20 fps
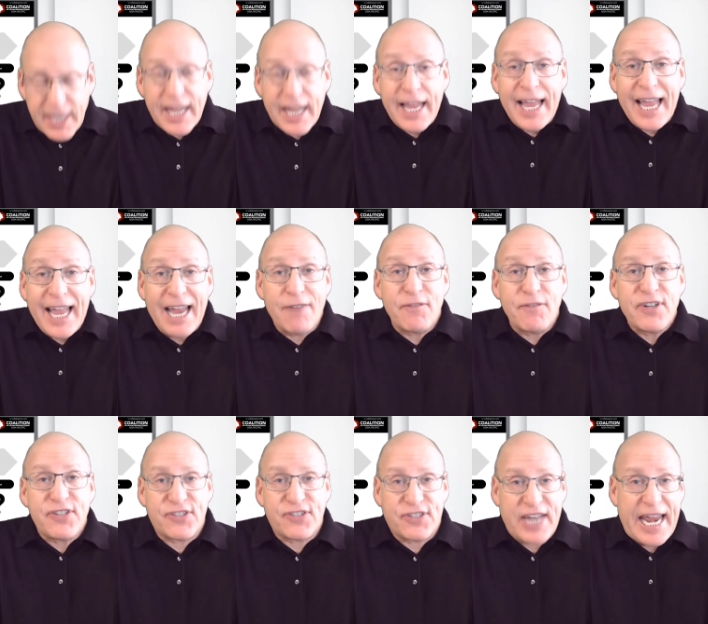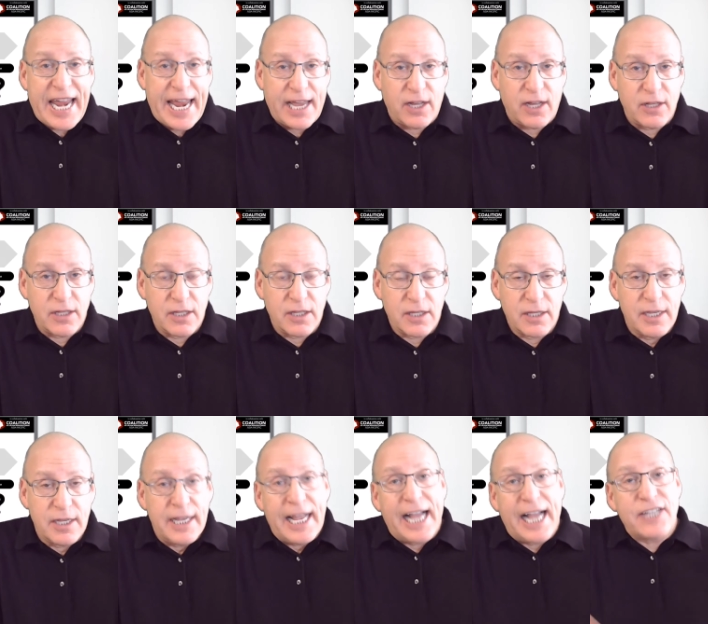Every sale
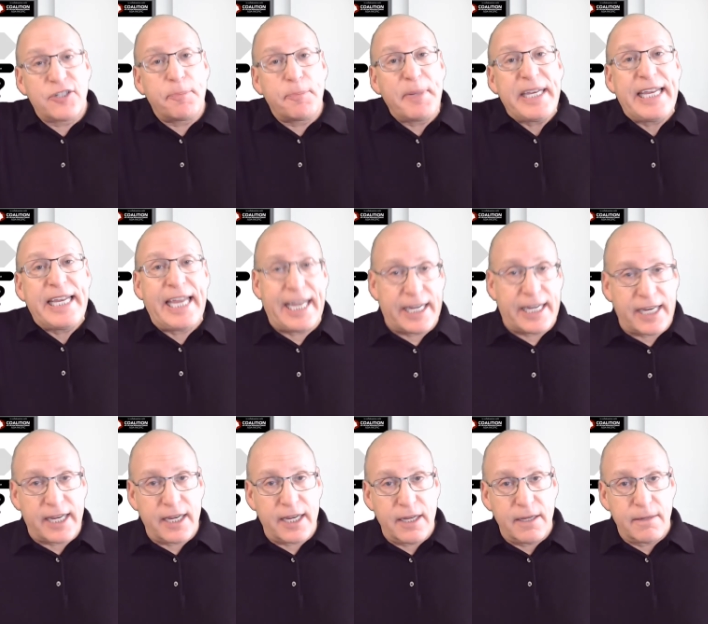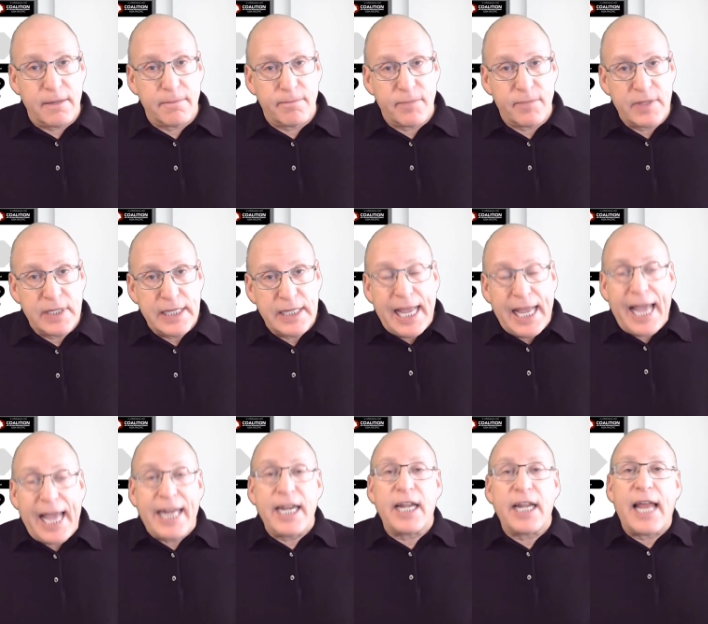has a beginning,
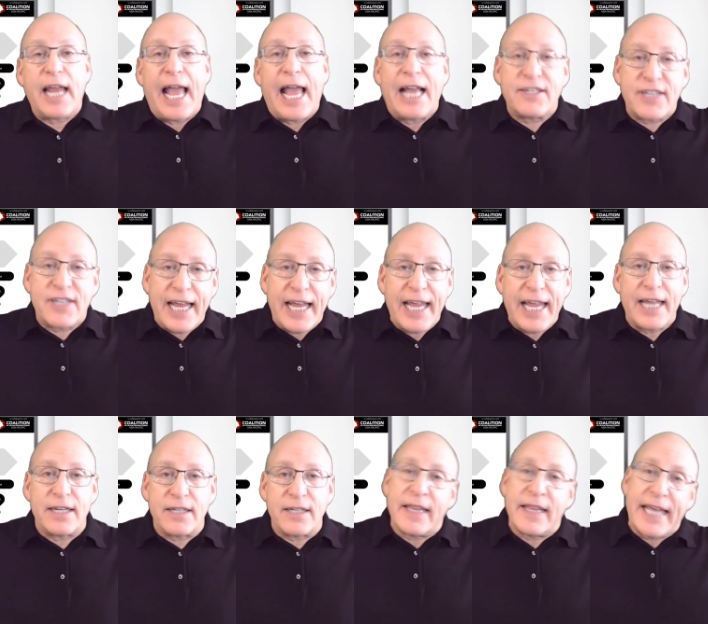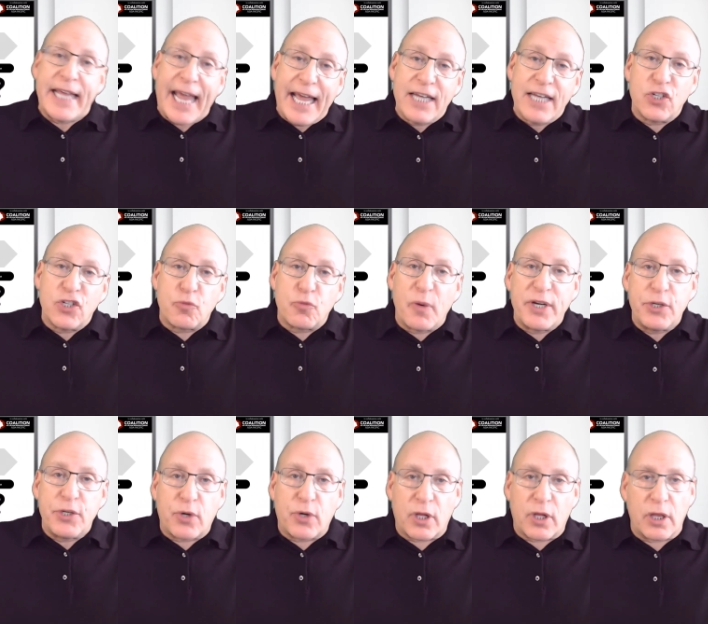and it has an end. And the end is when
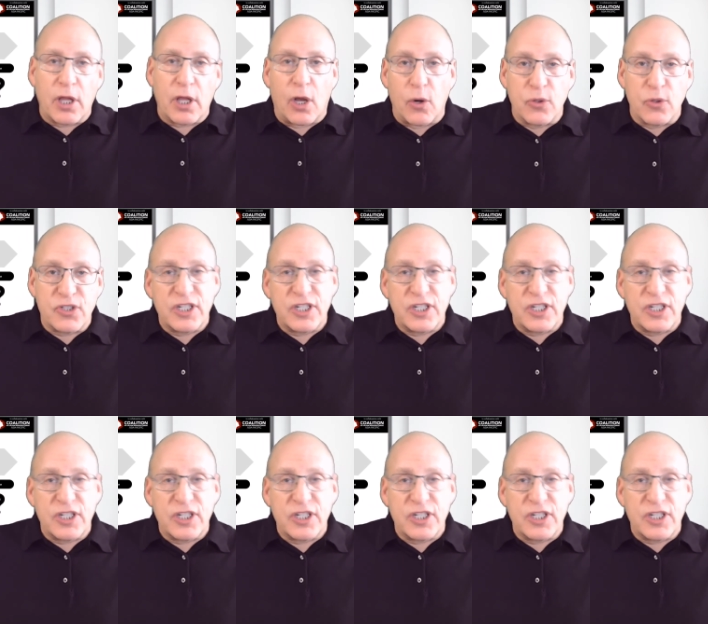you close, and the